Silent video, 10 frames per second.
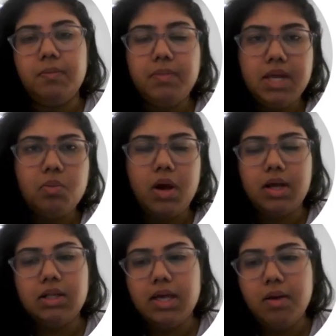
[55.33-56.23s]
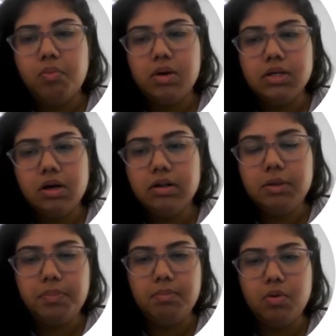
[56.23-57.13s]
Meanwhile, I have worked on
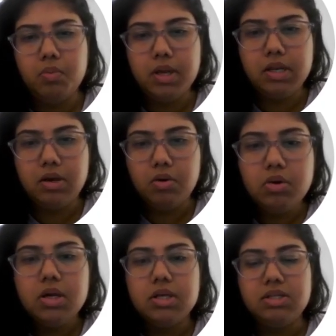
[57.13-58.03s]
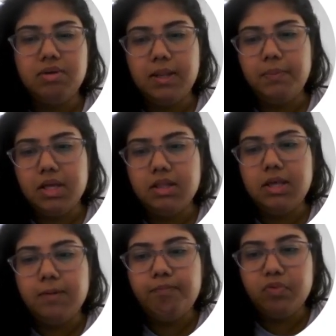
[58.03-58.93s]
the promo video, developing
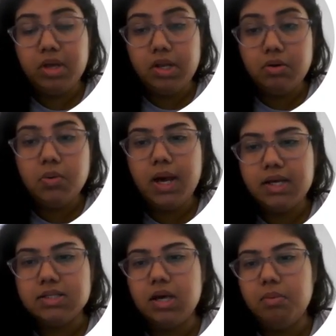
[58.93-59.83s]
the video as our